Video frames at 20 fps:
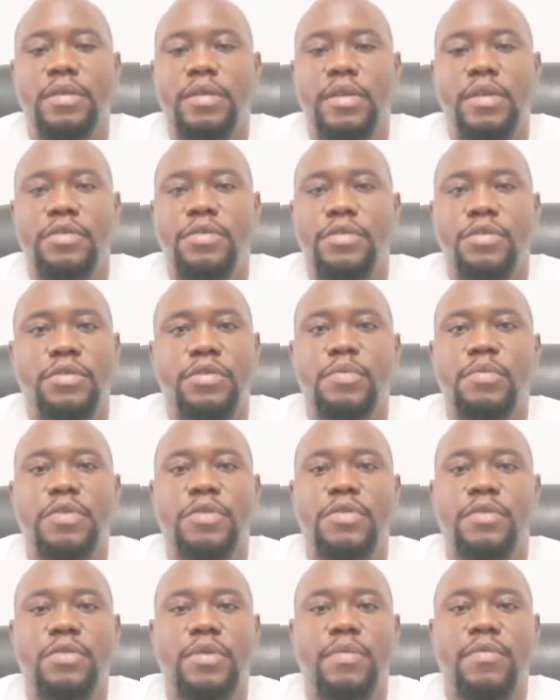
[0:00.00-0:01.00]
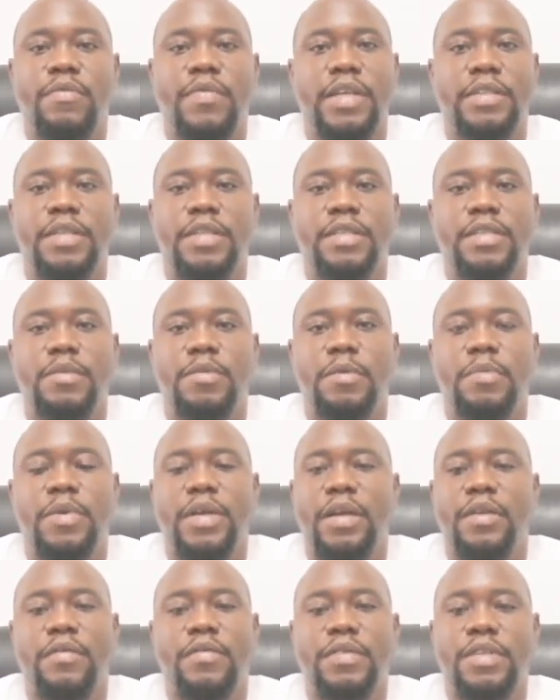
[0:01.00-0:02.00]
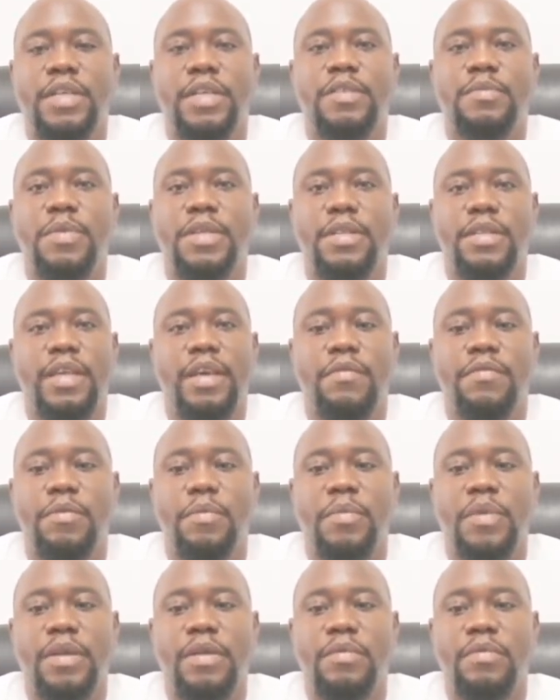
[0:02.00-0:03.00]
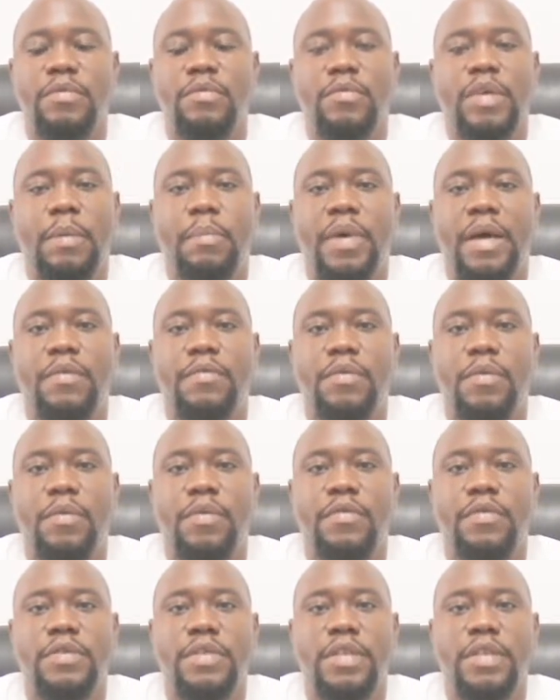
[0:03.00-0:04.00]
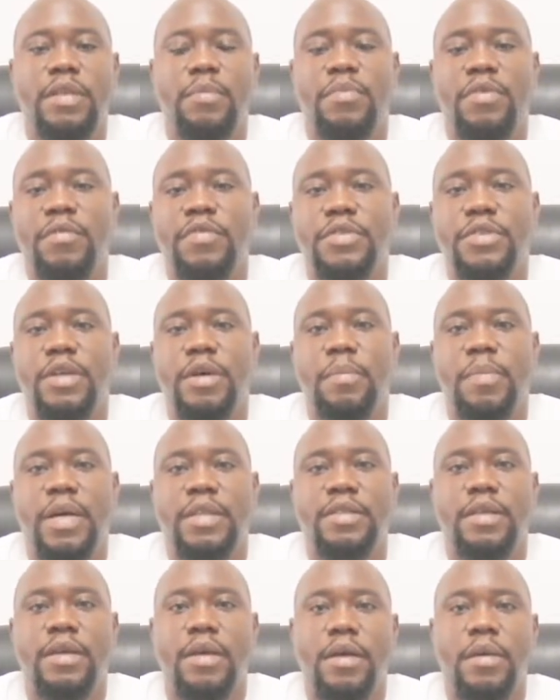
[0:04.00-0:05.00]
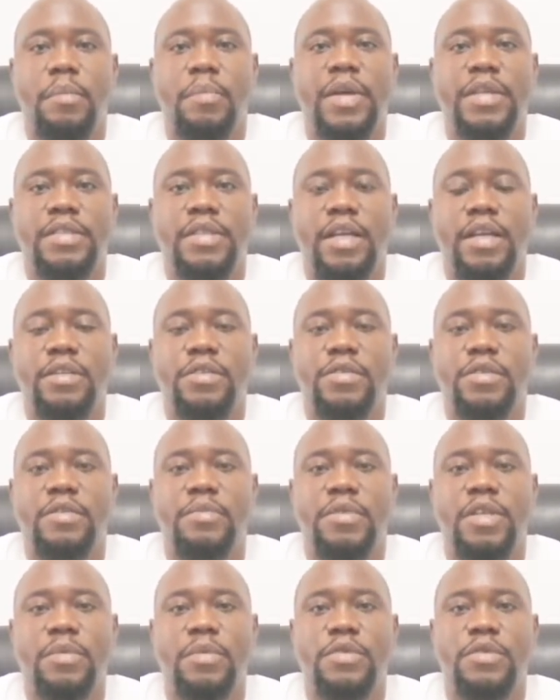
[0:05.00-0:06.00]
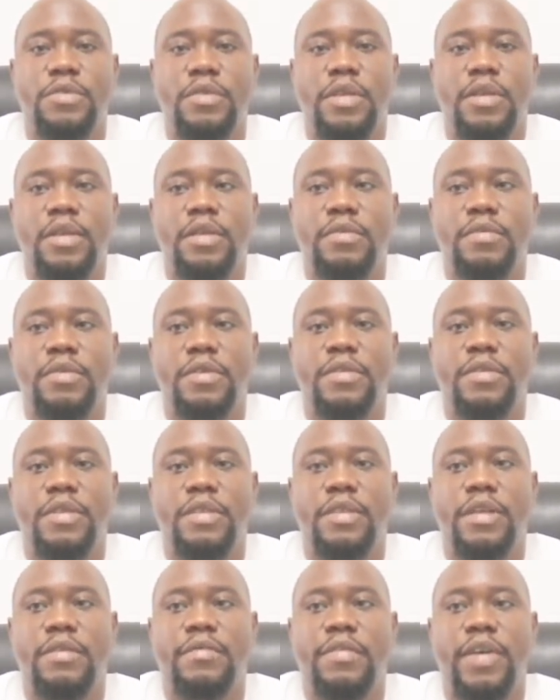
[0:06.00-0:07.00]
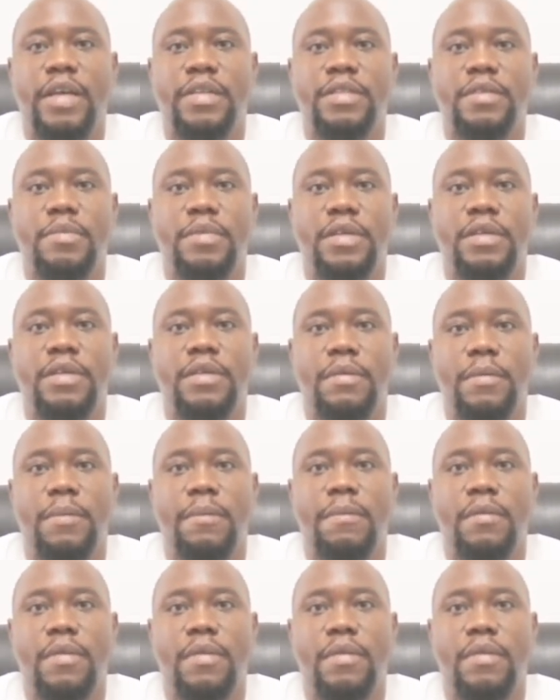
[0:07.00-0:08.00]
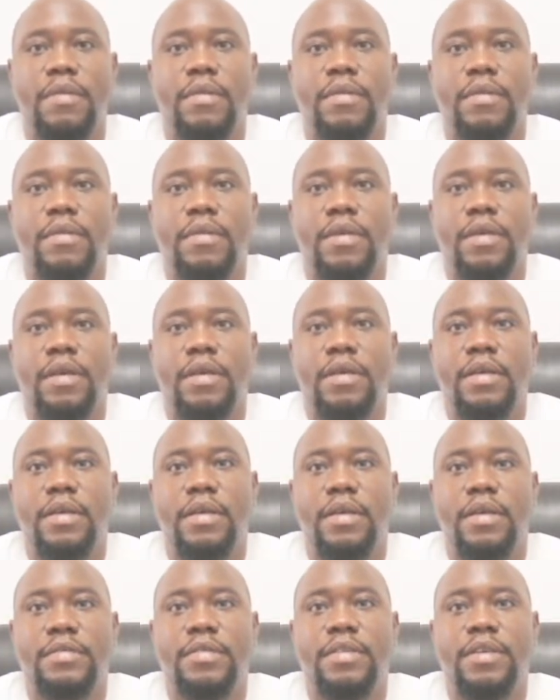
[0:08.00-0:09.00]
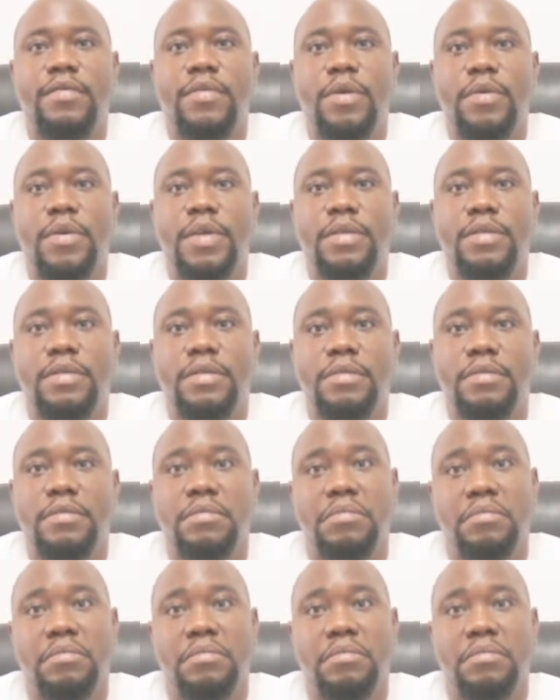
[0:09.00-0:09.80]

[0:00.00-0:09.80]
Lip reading: introduced me to some fantastic people, and obviously he's been there for me apart from obviously the professional part. Personally, too, he's been able to give. He's advised me in several ways.